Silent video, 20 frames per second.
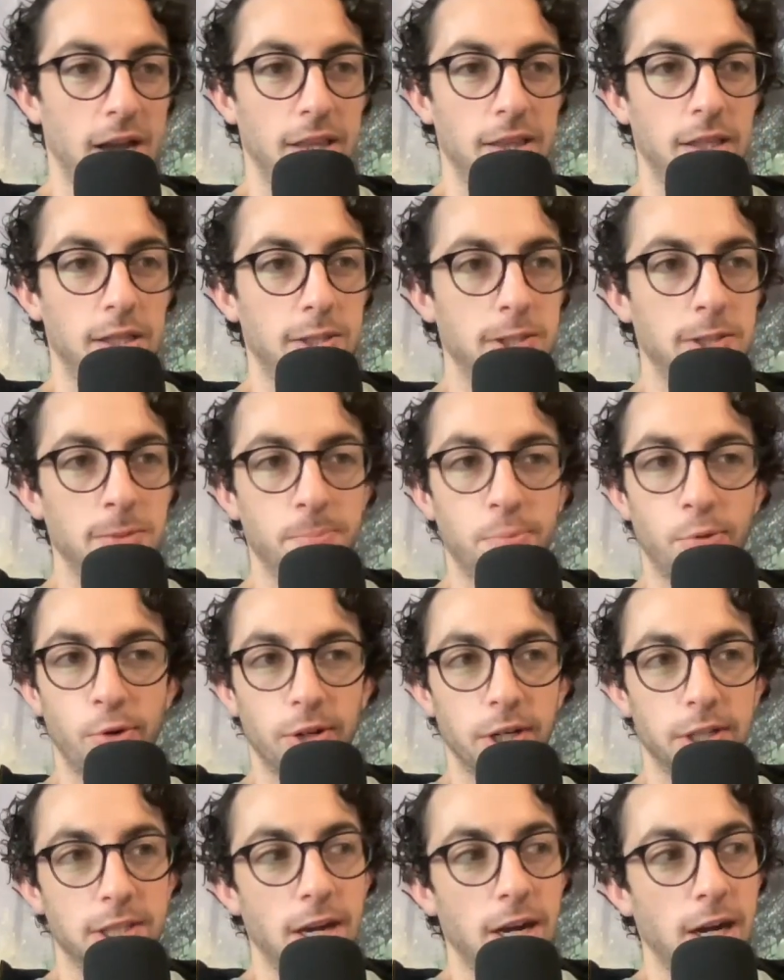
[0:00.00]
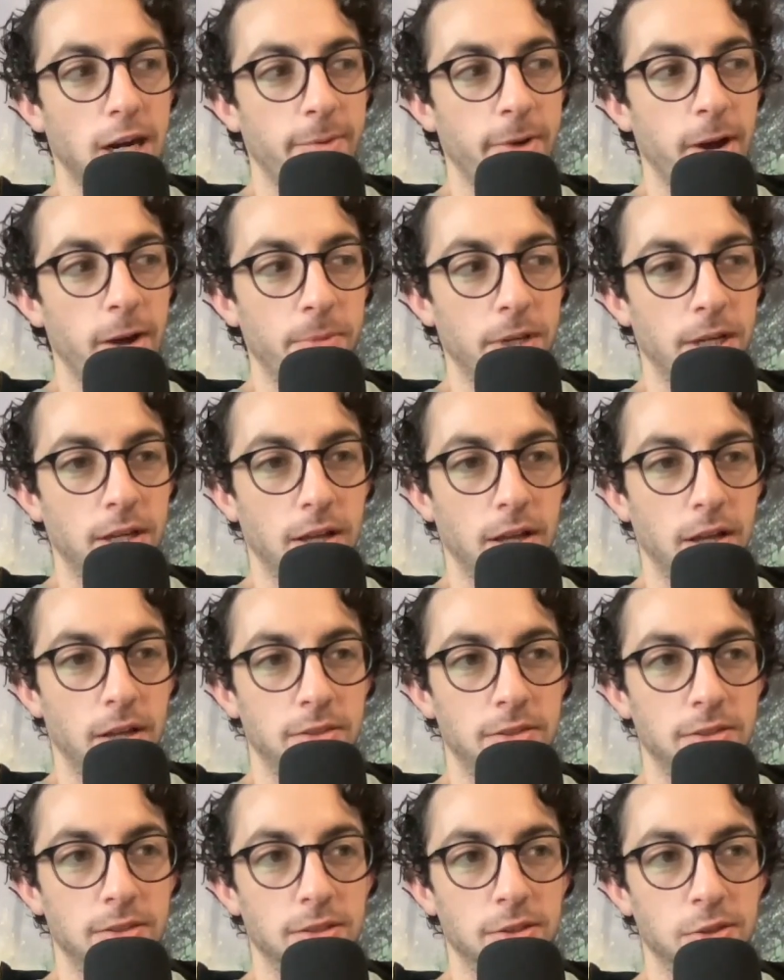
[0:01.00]
This is important to talk about
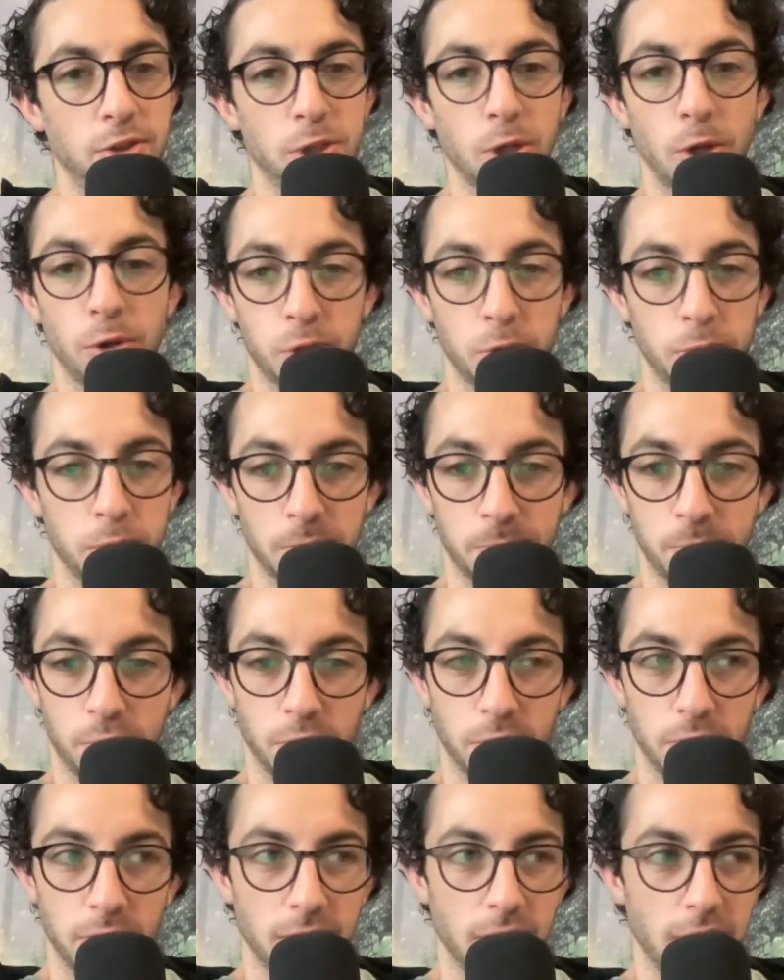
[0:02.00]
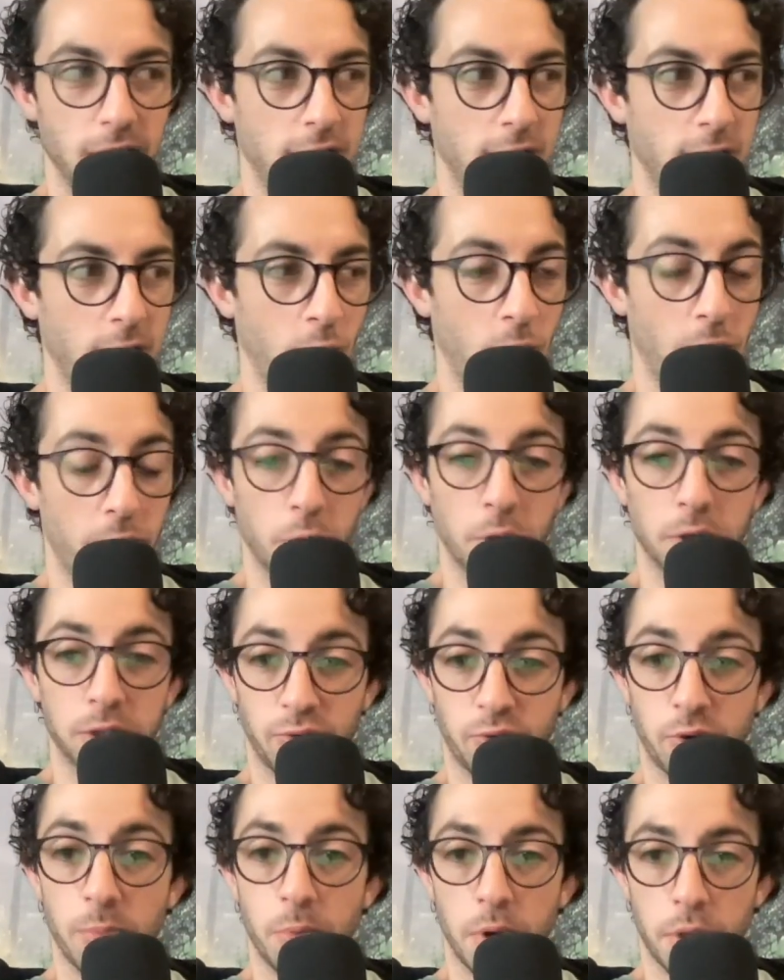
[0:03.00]
because social support whether it's
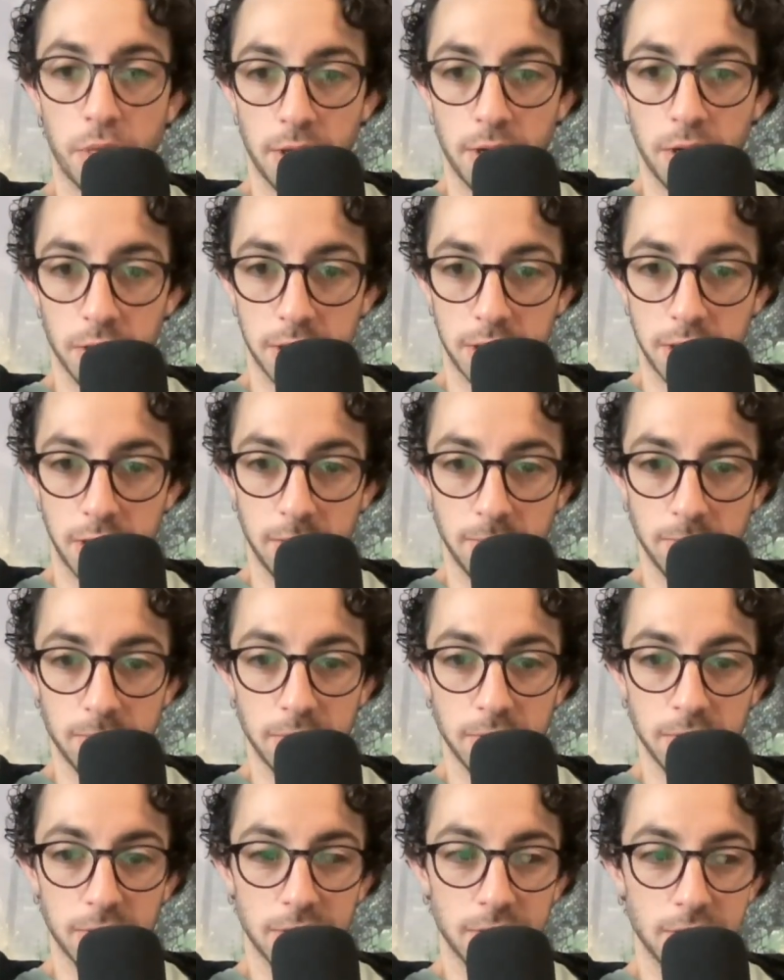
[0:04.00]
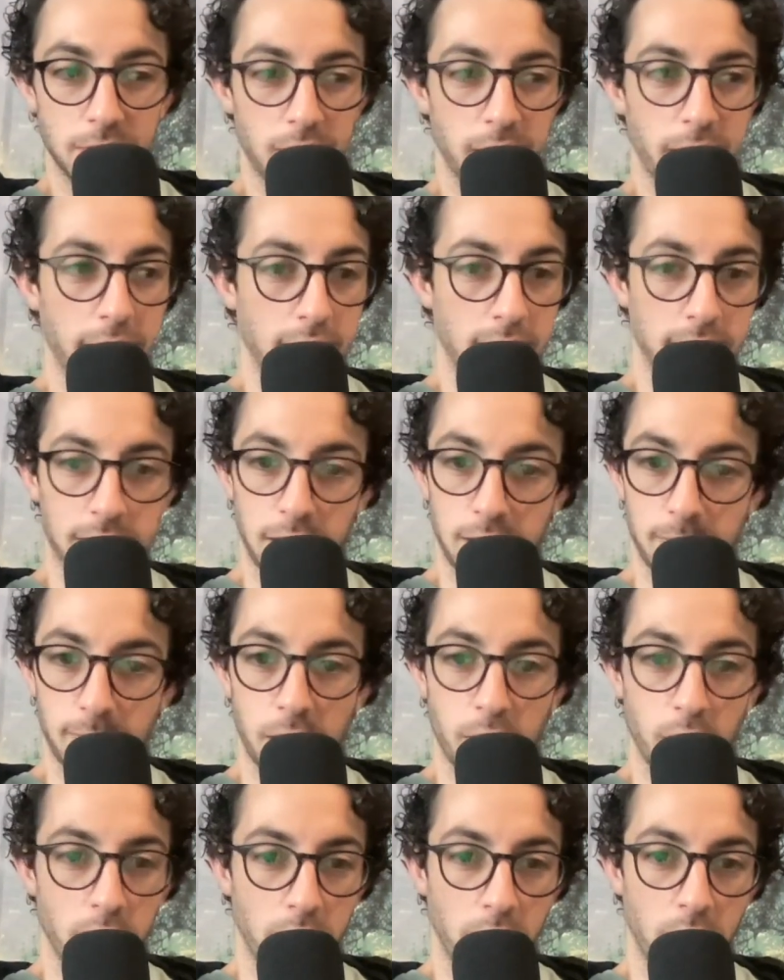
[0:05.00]
from within your team, like a
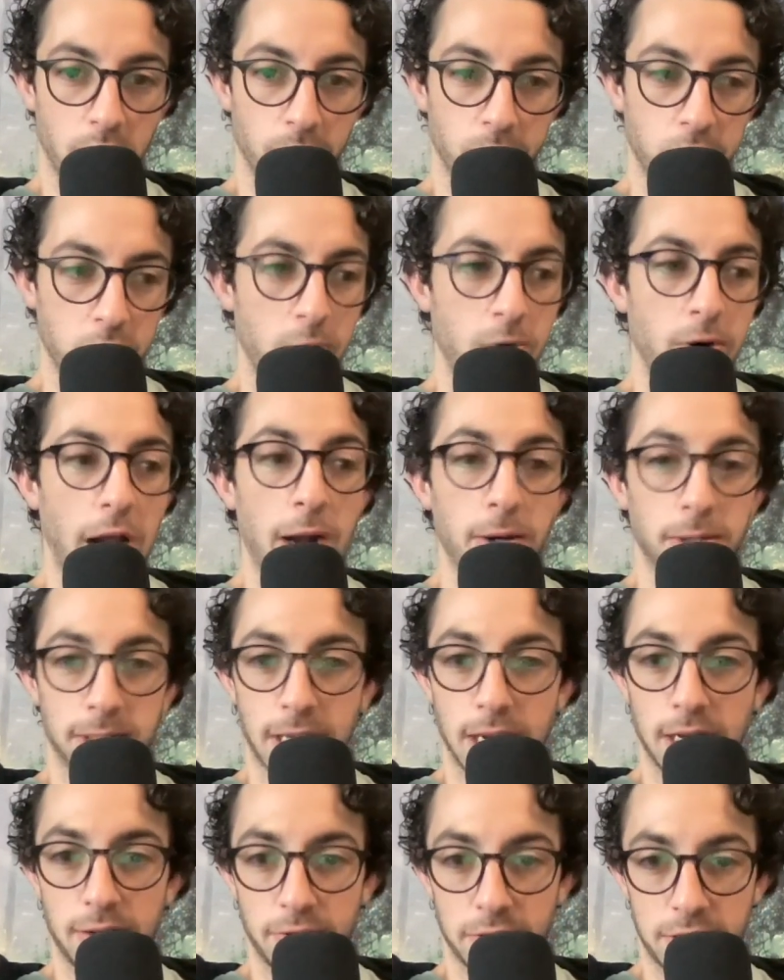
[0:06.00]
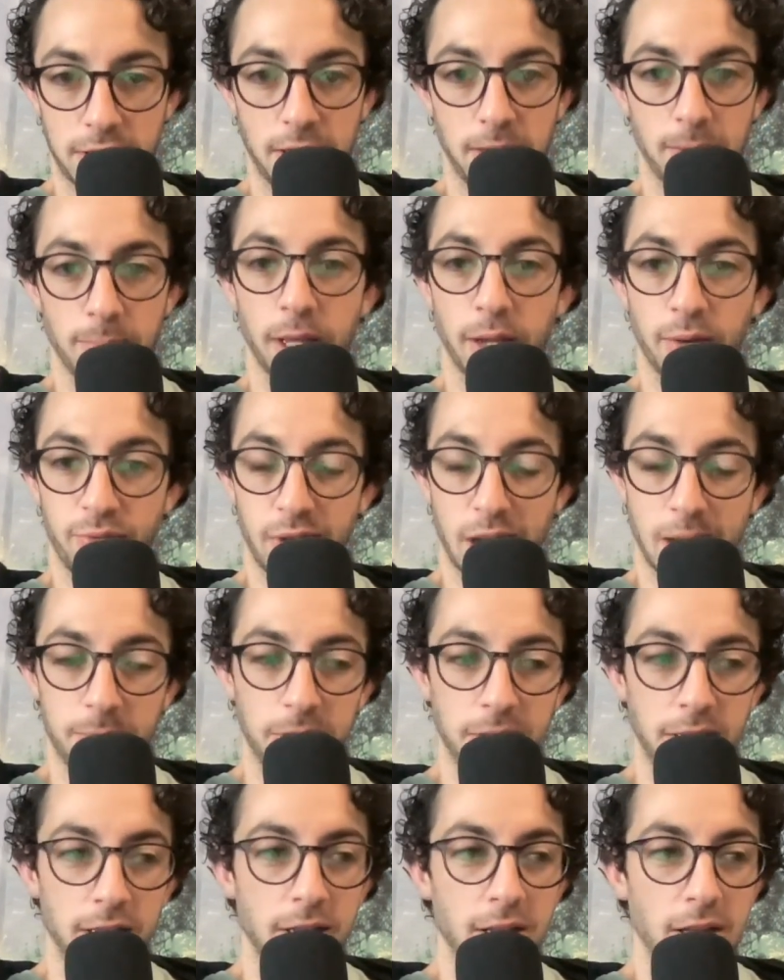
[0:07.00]
teammate or a coach, or outside of your team, like
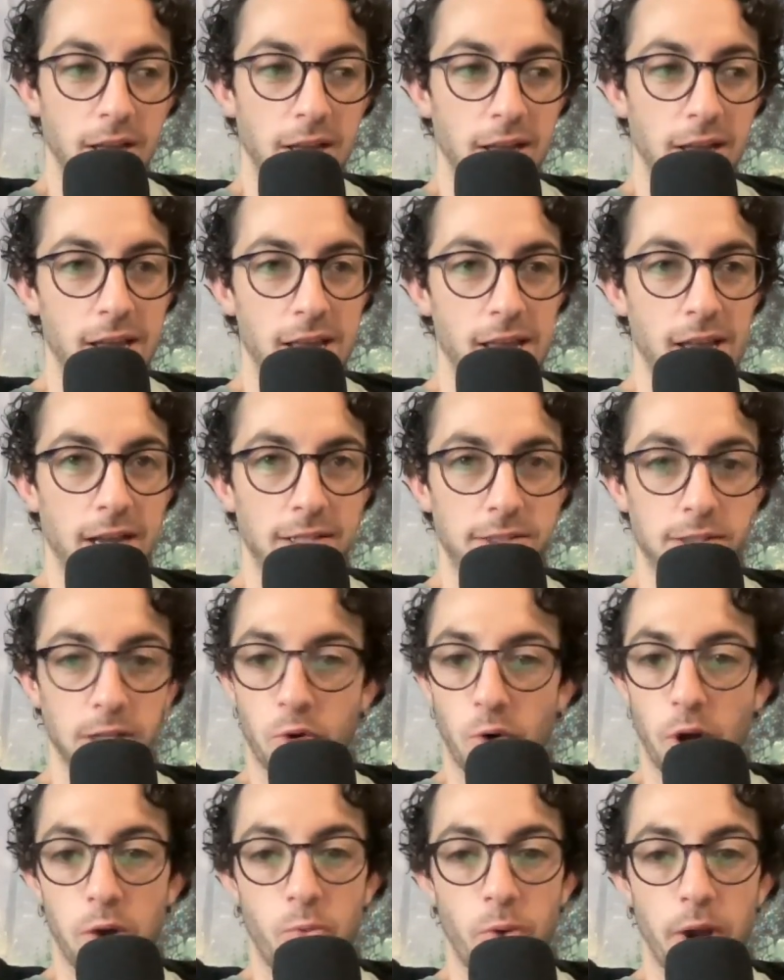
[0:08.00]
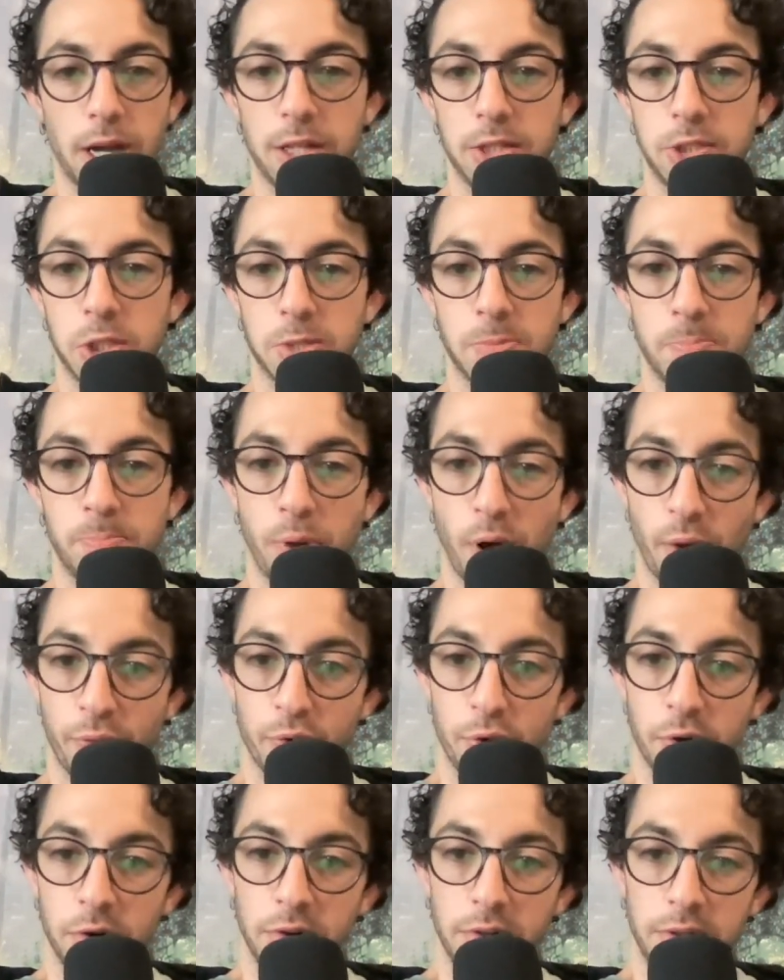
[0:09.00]
family, is a great way to just
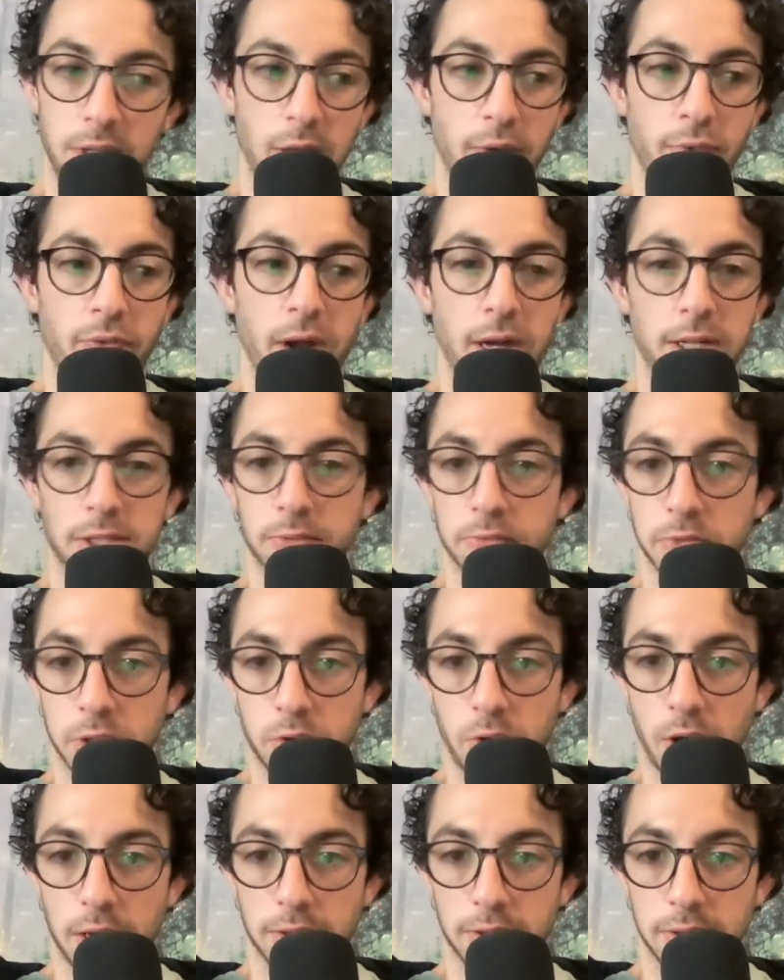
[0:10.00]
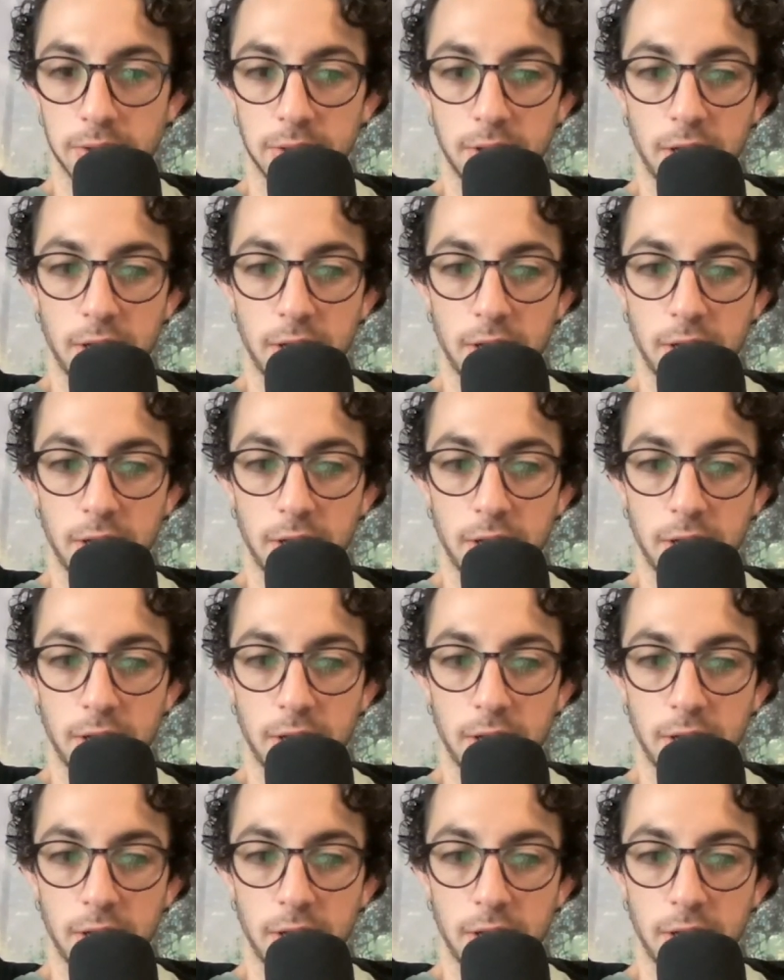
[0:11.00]
buffer the effects of stress.